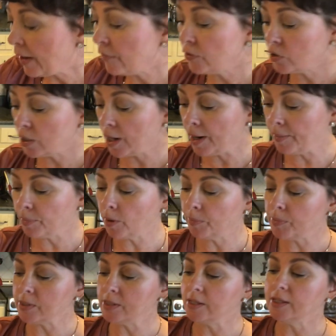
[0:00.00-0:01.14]
that for time
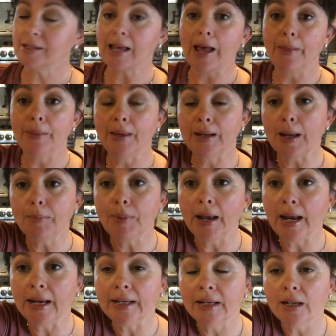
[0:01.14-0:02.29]
purposes, and then I
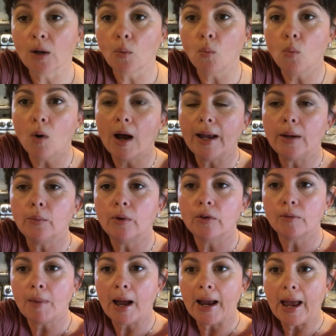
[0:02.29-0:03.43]
painted it white
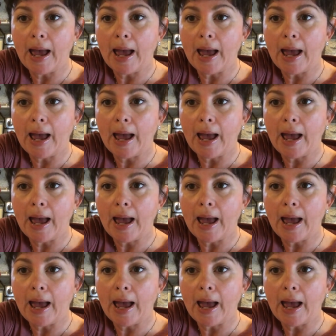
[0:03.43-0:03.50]
with my